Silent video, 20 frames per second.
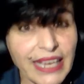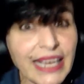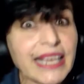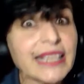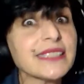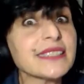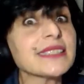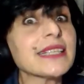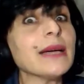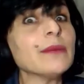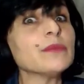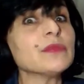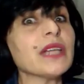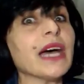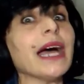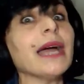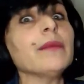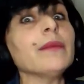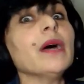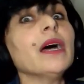and
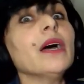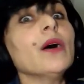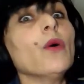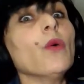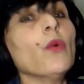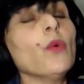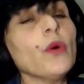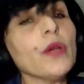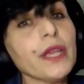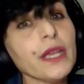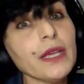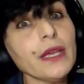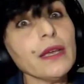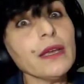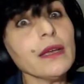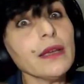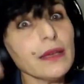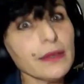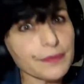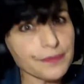sometimes we
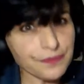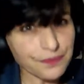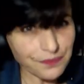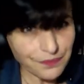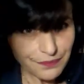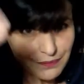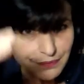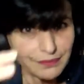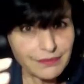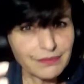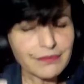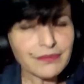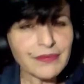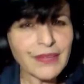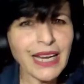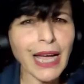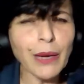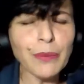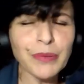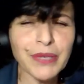
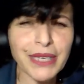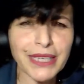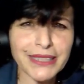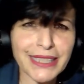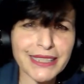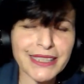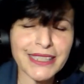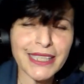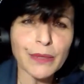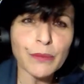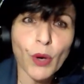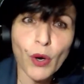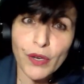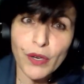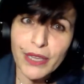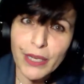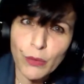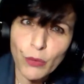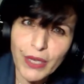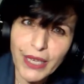upgrade ourselves more
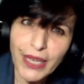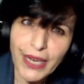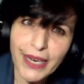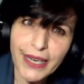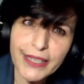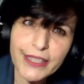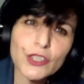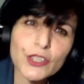than we are.